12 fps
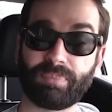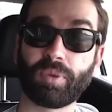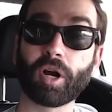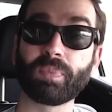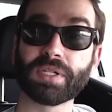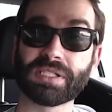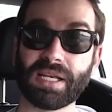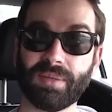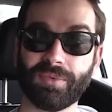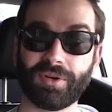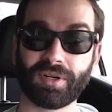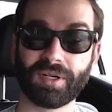that purpose
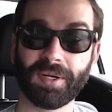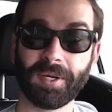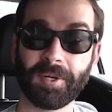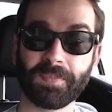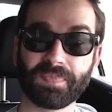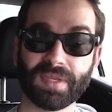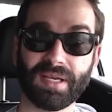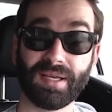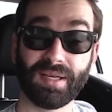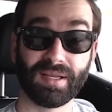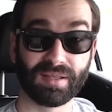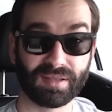anymore,
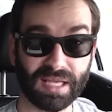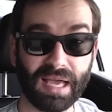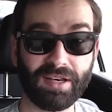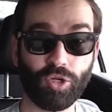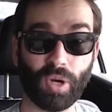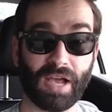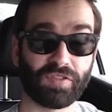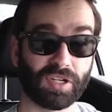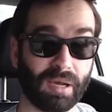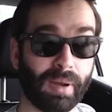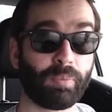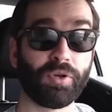then you have to
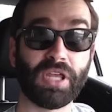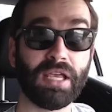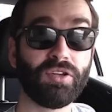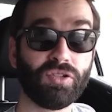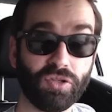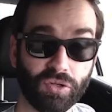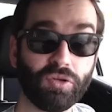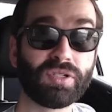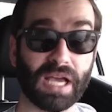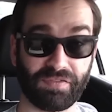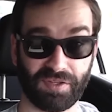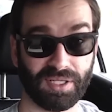come up with a new
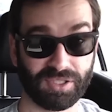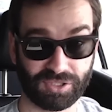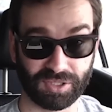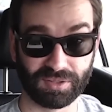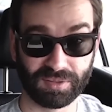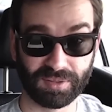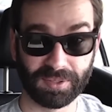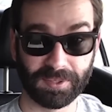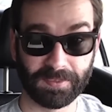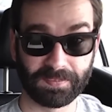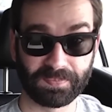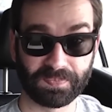definition
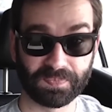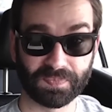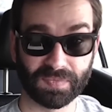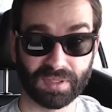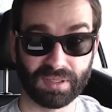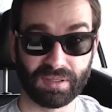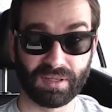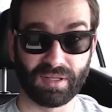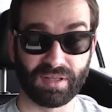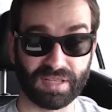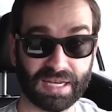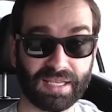
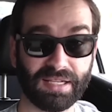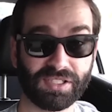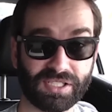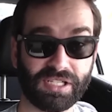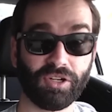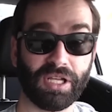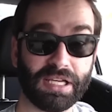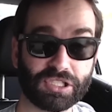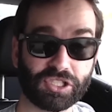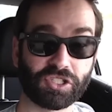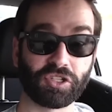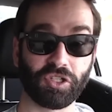that can still
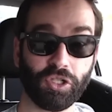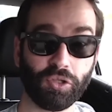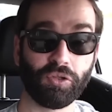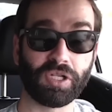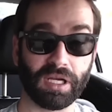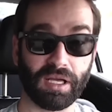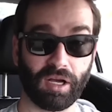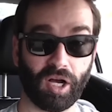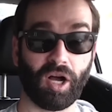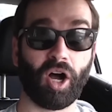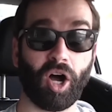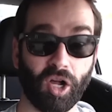exclude
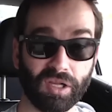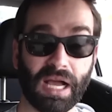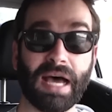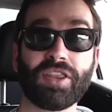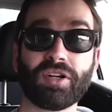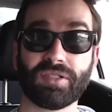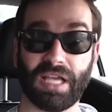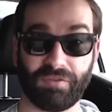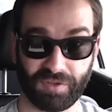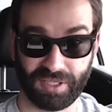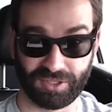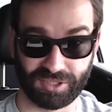all other
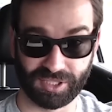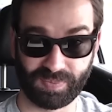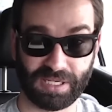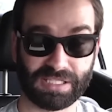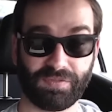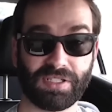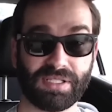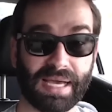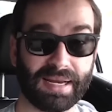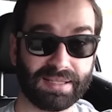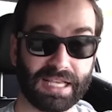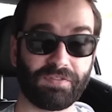definitions. Because if it's
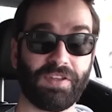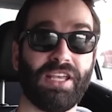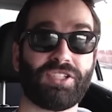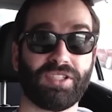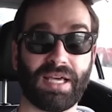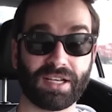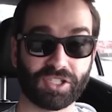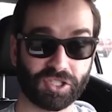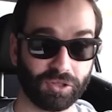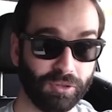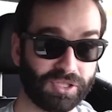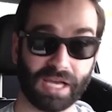not a definition that
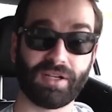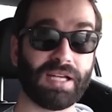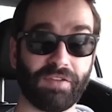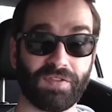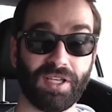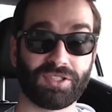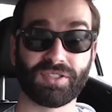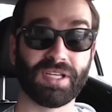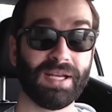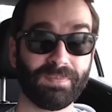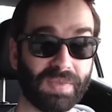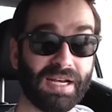excludes other
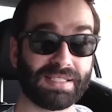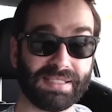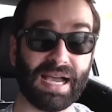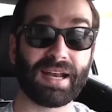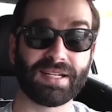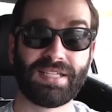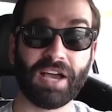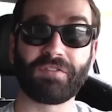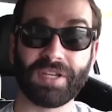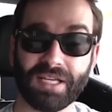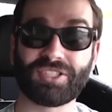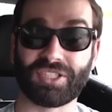definitions, then it's not a
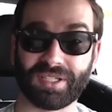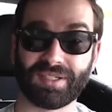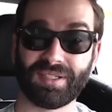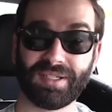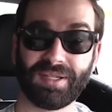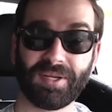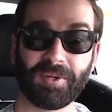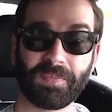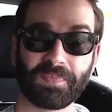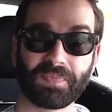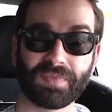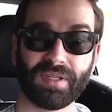definition.
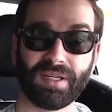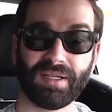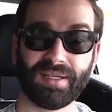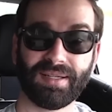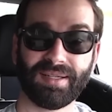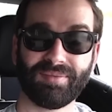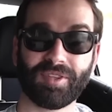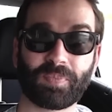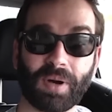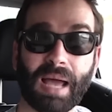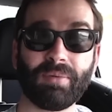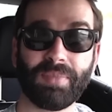
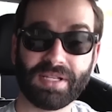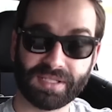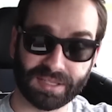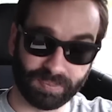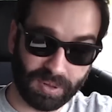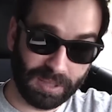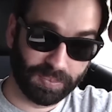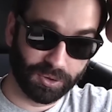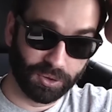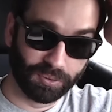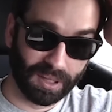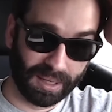The problem is that the
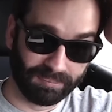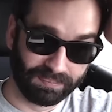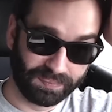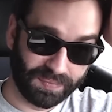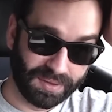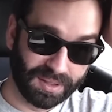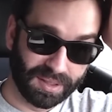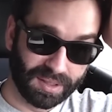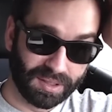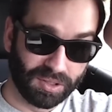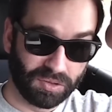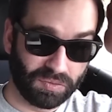people who um,
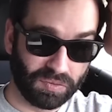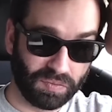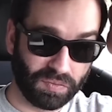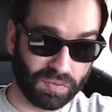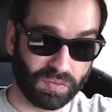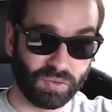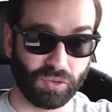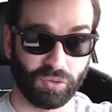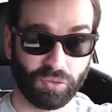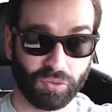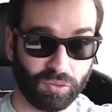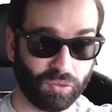
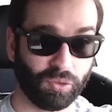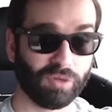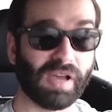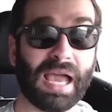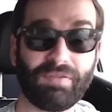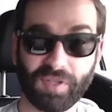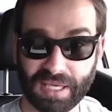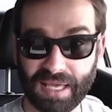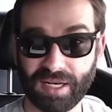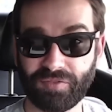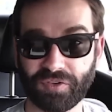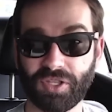who who have
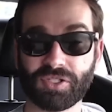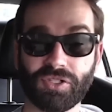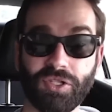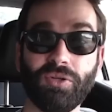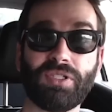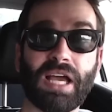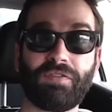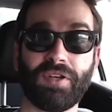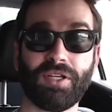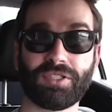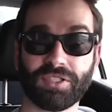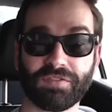advocated for this new
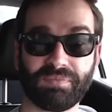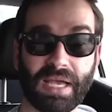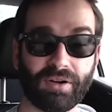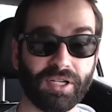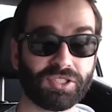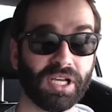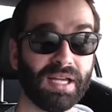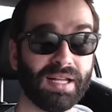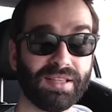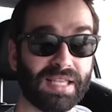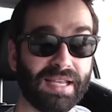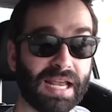definition of marriage,
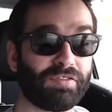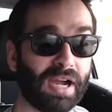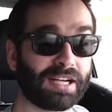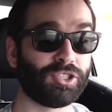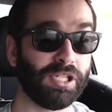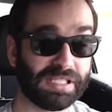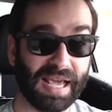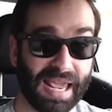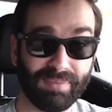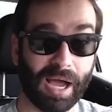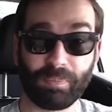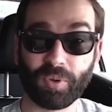they never actually
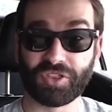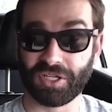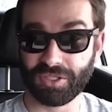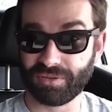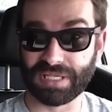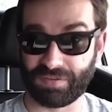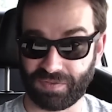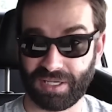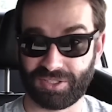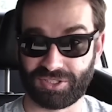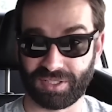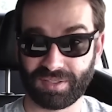came up with a new
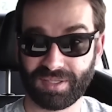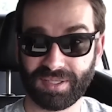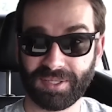definition.